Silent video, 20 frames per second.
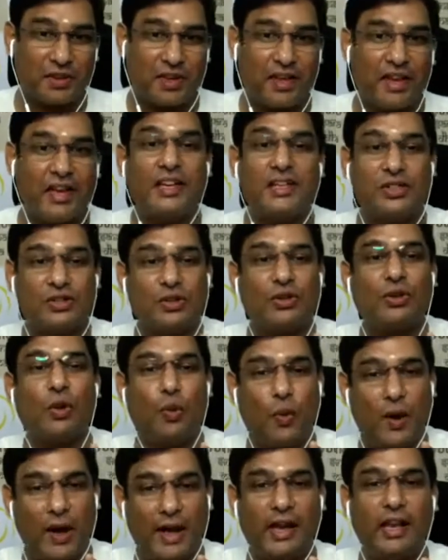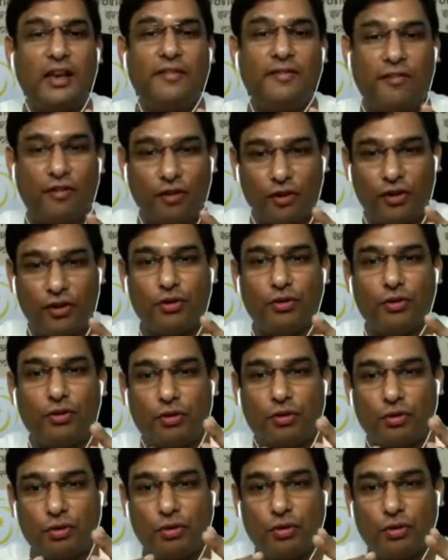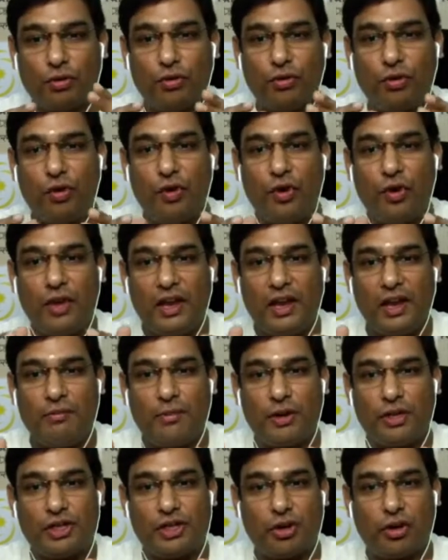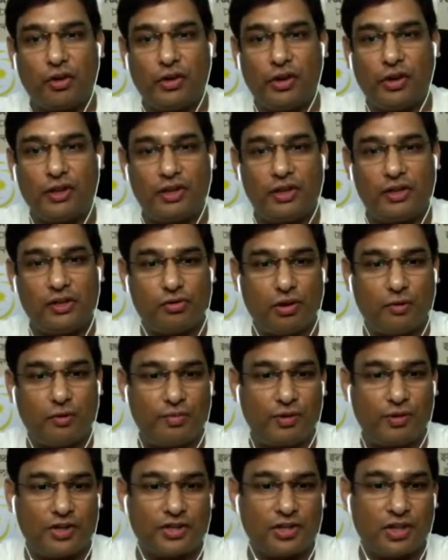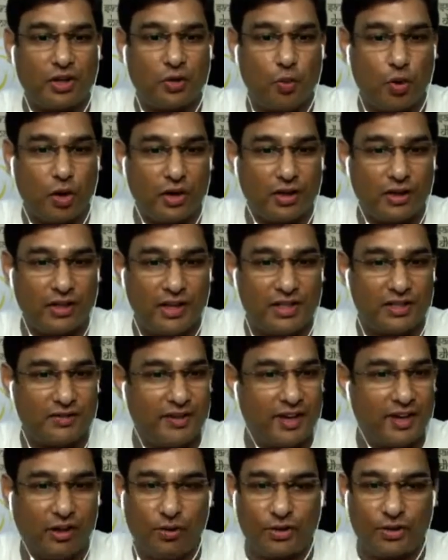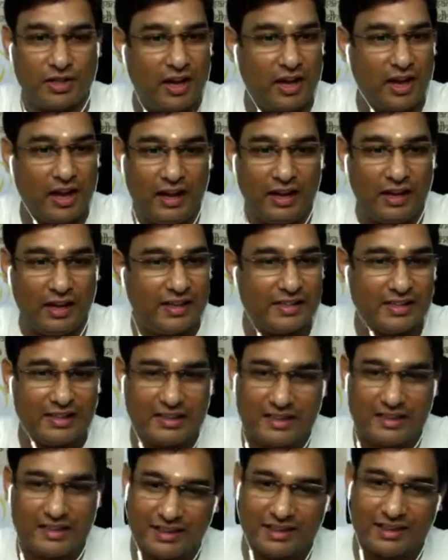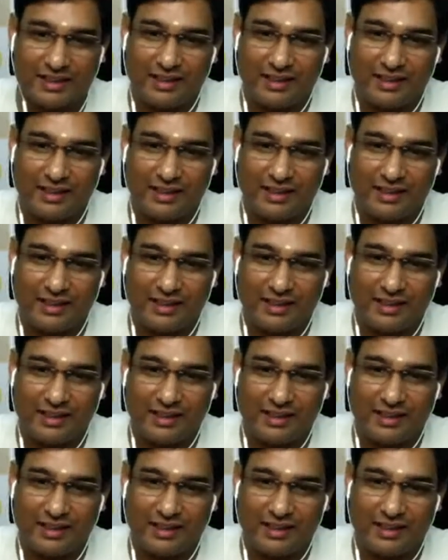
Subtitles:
It took a while for you to grow in maturity to appreciate what these values are, isn't it?